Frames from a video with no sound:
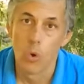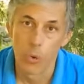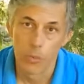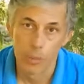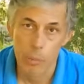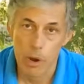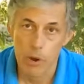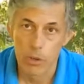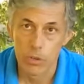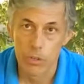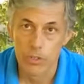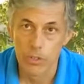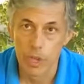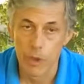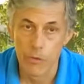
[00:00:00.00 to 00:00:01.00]
North America
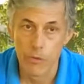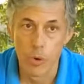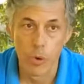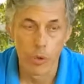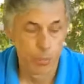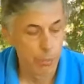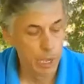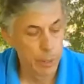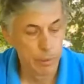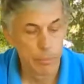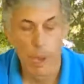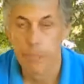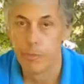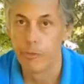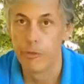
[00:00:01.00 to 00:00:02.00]
and so forth, people
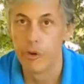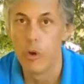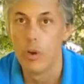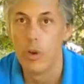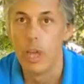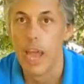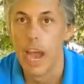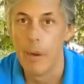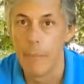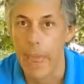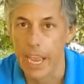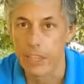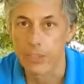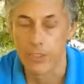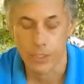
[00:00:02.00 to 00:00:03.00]
may prefer
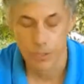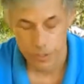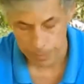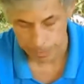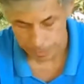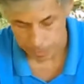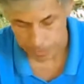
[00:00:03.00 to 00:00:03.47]
axes,